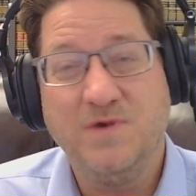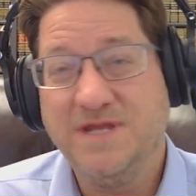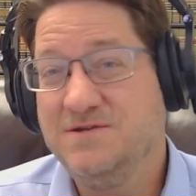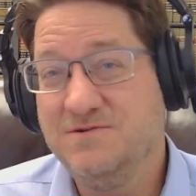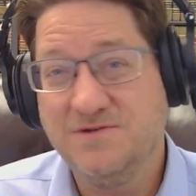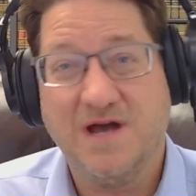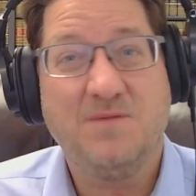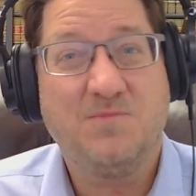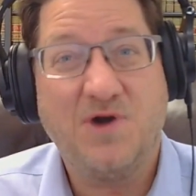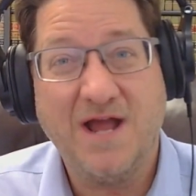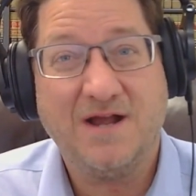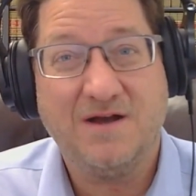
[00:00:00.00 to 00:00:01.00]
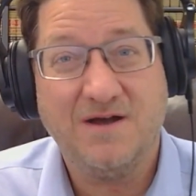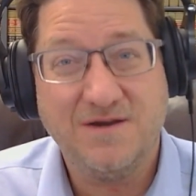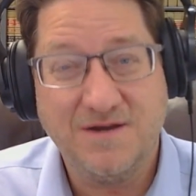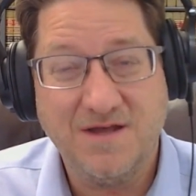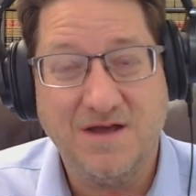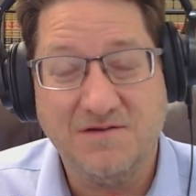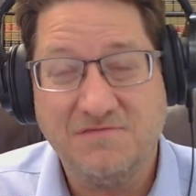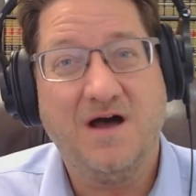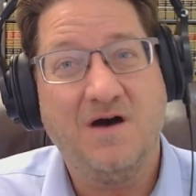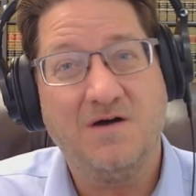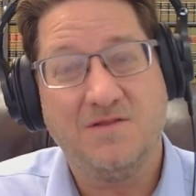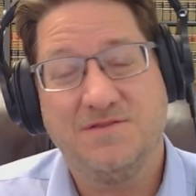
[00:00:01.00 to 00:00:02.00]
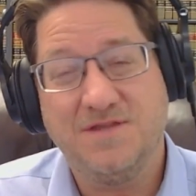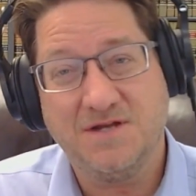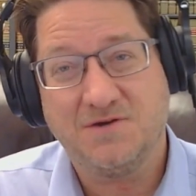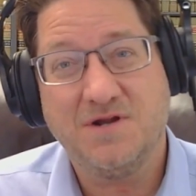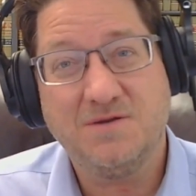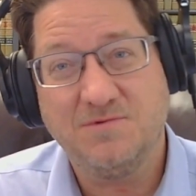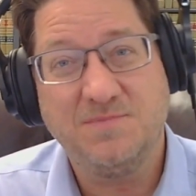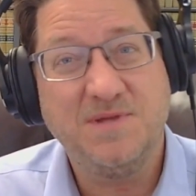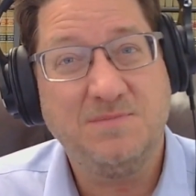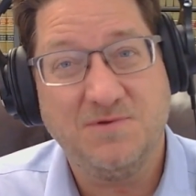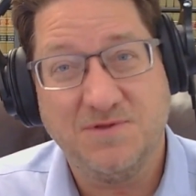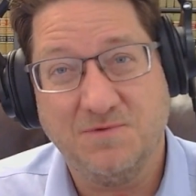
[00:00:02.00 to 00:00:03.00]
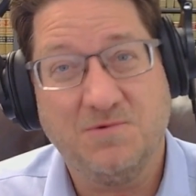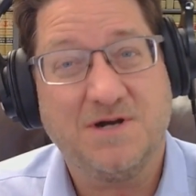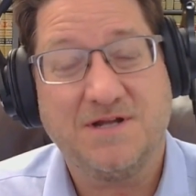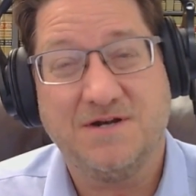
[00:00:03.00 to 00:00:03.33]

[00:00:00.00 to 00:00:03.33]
We do not brag on enough all of the incredible people that work